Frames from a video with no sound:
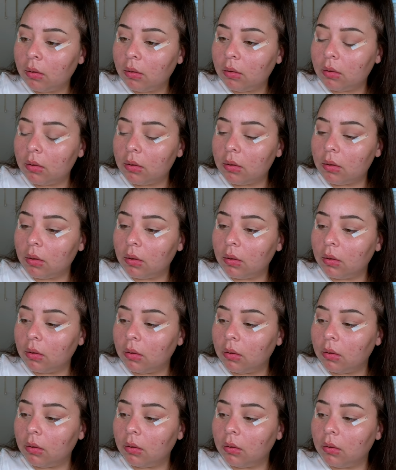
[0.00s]

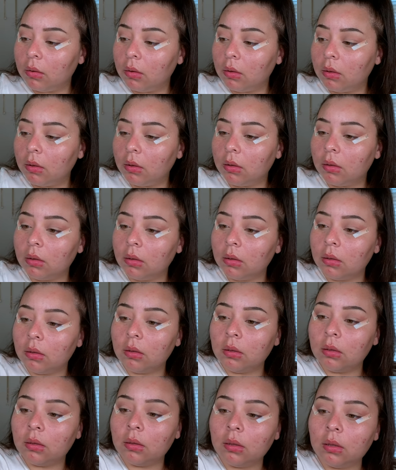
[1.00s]
So
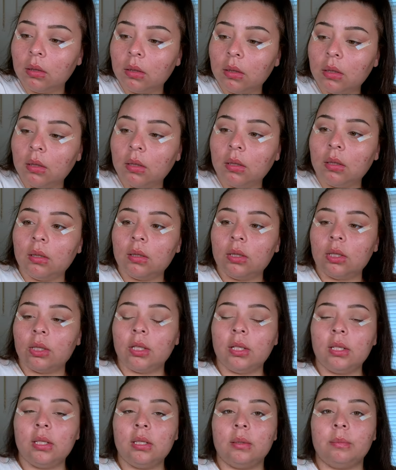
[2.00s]
let's
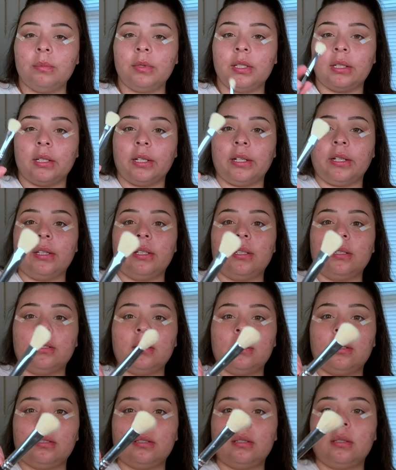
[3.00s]
try something like
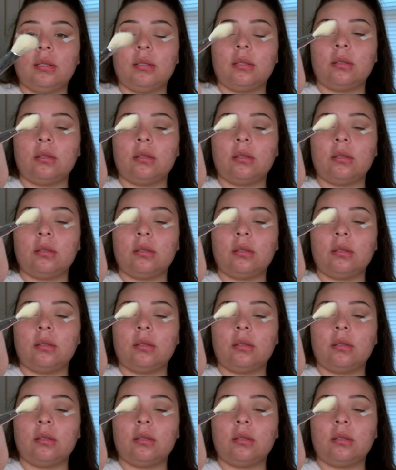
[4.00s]
this.